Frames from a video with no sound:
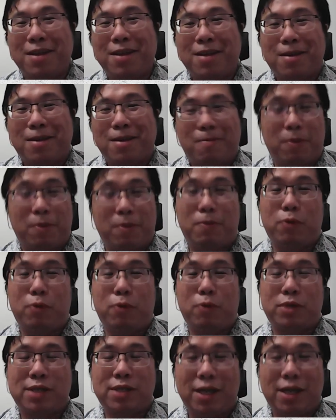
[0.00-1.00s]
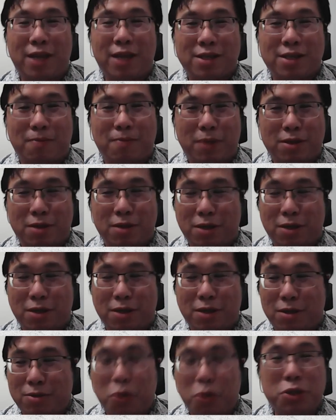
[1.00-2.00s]
People will say that's a bit
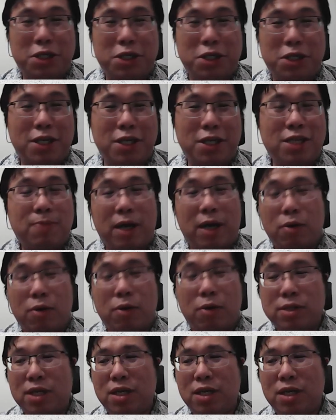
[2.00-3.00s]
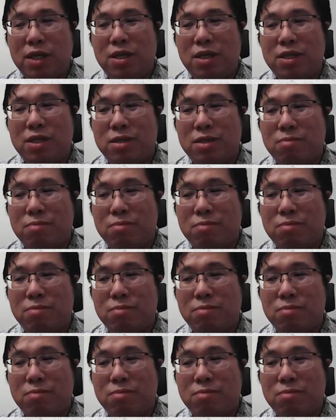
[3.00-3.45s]
socialist, but I would say is